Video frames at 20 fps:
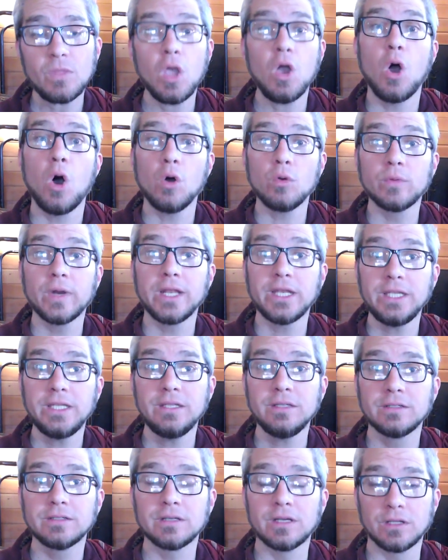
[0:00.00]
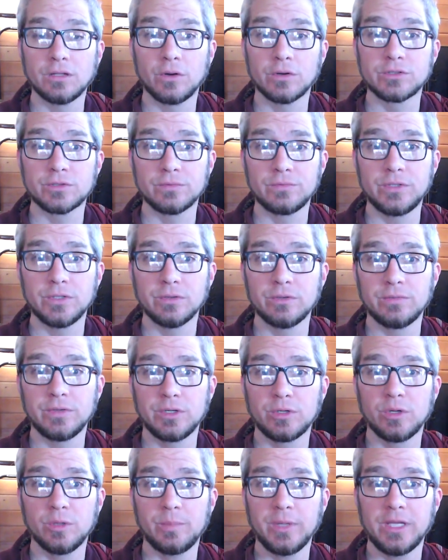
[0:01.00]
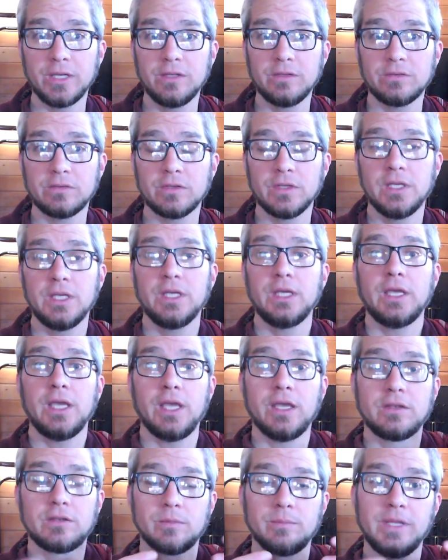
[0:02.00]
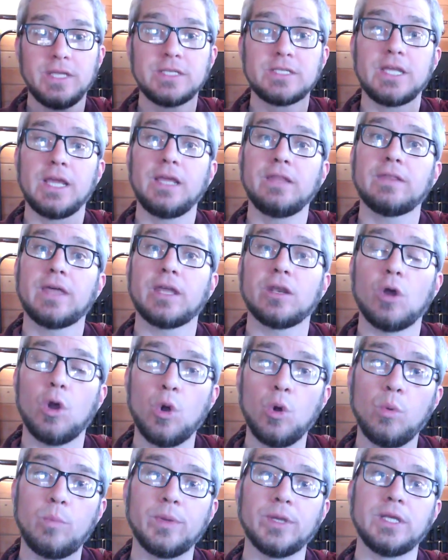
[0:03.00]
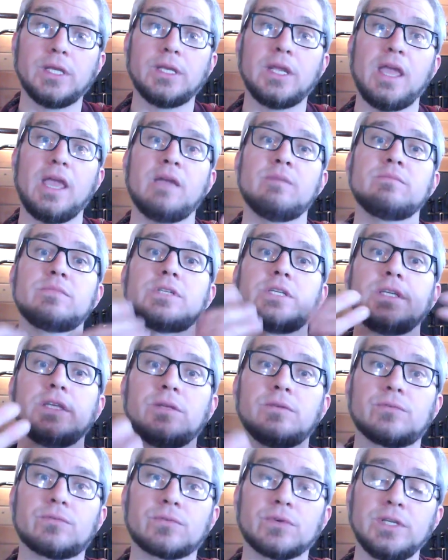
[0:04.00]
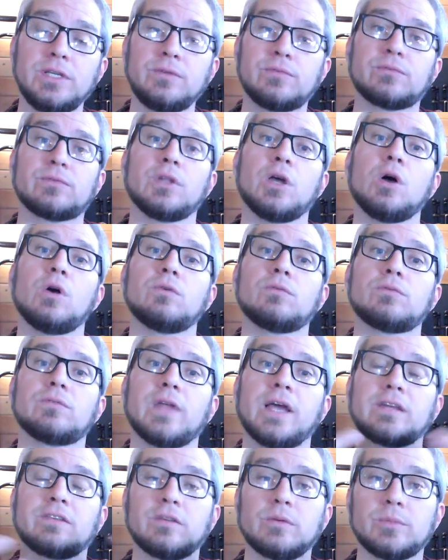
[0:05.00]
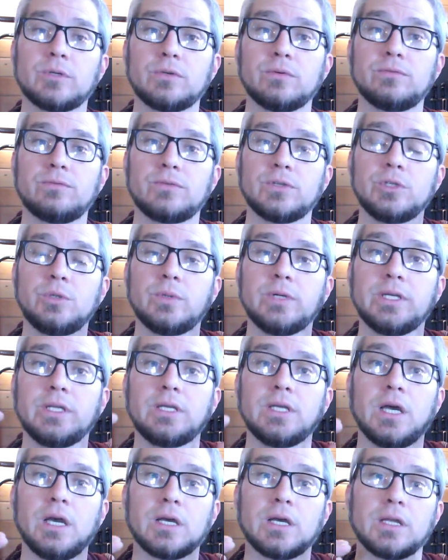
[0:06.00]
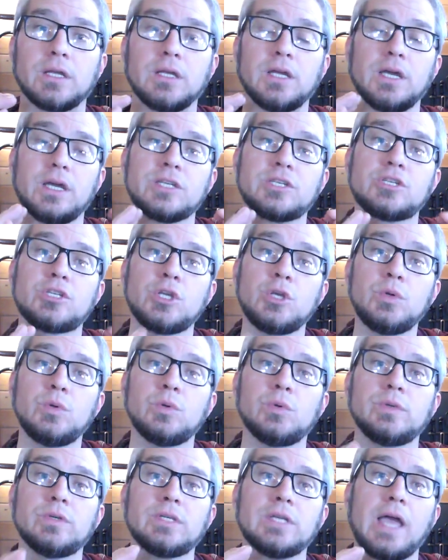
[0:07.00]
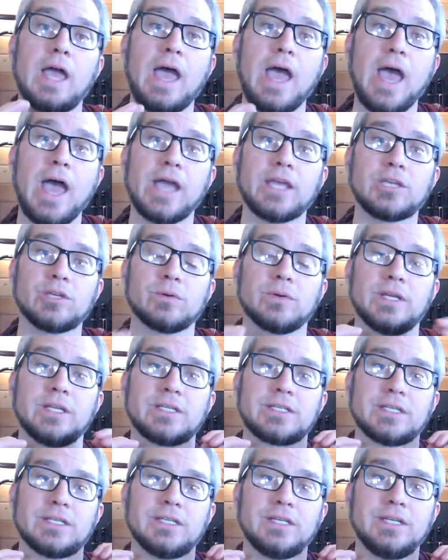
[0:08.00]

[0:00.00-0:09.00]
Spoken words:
already, a larger field of interdependence. and to maintain that open, empty, free flow, flexible, fluid, attuned, accurate,